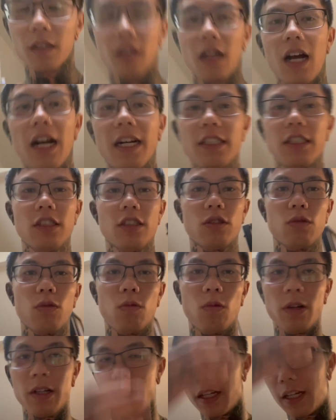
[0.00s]
I just
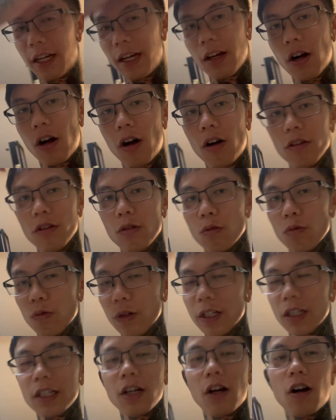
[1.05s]
want to get all the
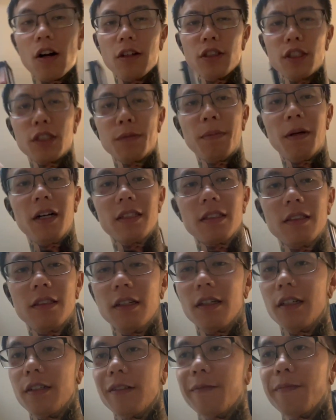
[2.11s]
really hard spots
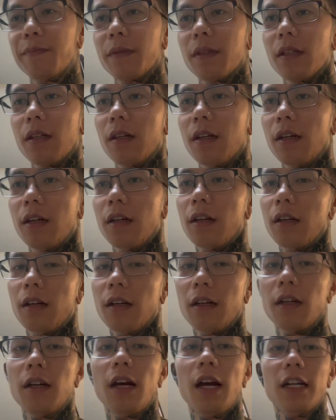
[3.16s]
done
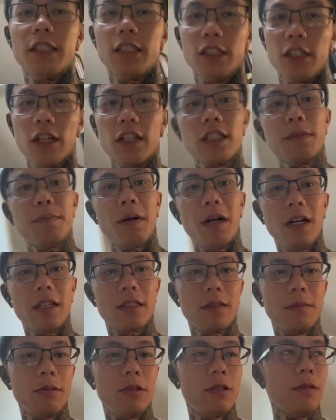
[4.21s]
as young as
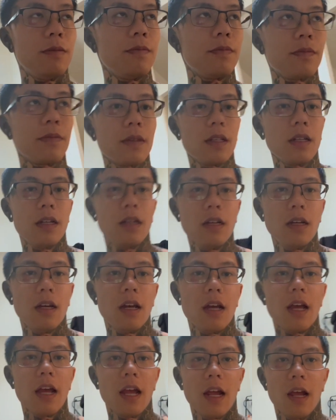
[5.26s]
possible.
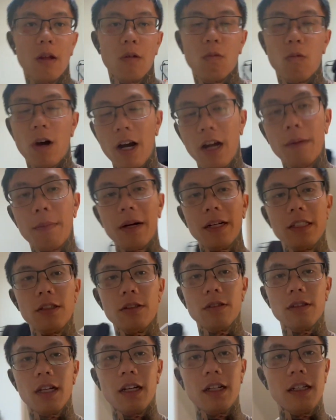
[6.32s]
And why am I
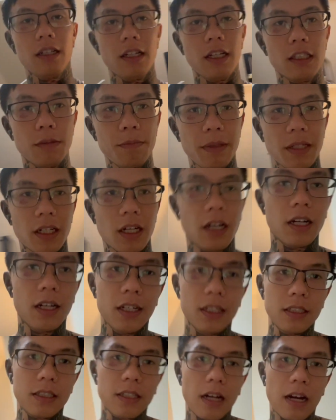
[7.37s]
doing that is
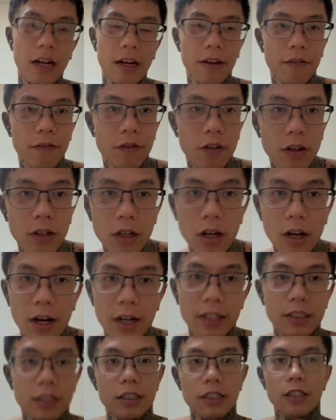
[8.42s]
because I've
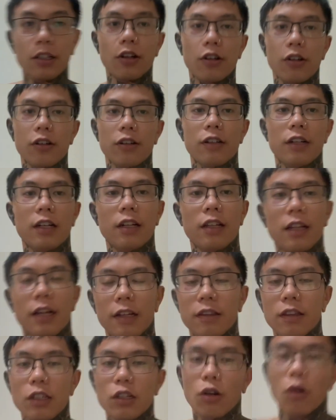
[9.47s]
honestly heard
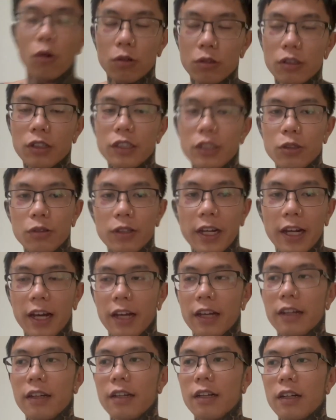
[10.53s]
that the older you
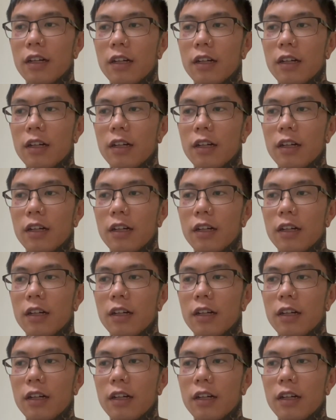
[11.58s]
get,